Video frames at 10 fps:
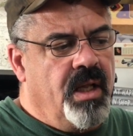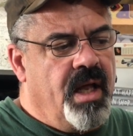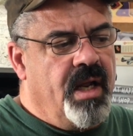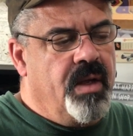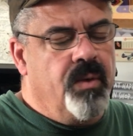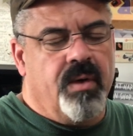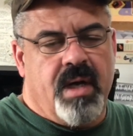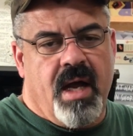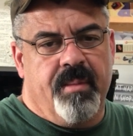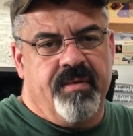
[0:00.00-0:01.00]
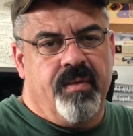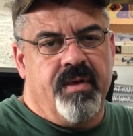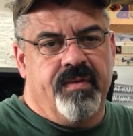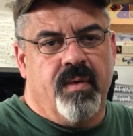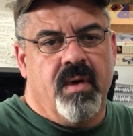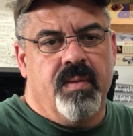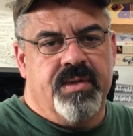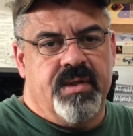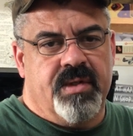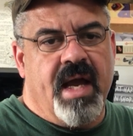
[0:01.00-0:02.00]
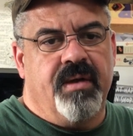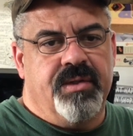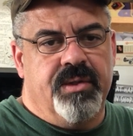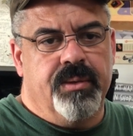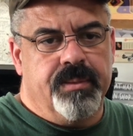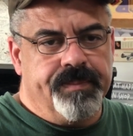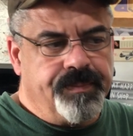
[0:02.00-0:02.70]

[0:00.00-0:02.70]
a real common 44 was the Scout 2.